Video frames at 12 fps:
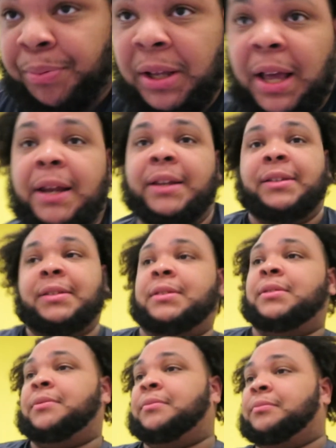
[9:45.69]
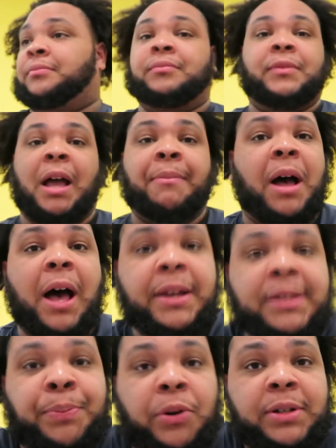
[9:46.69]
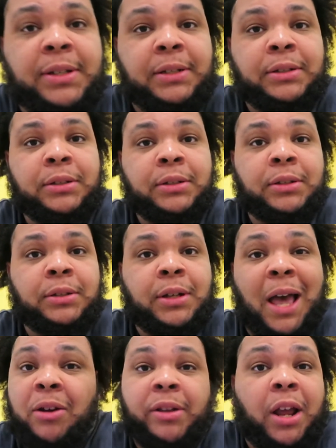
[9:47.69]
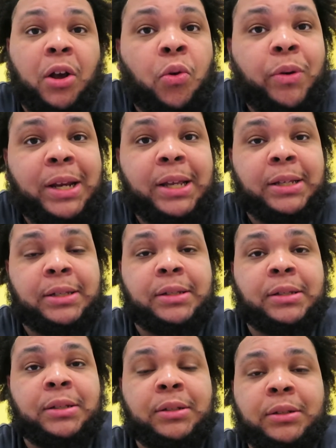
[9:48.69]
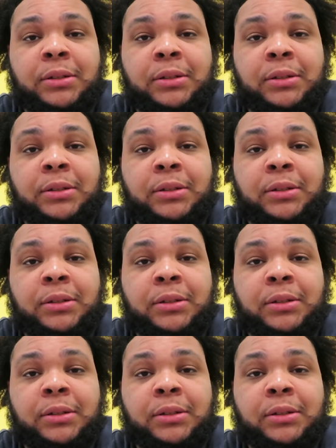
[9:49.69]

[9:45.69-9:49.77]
be honest. I'm an honest person. I don't care who it is.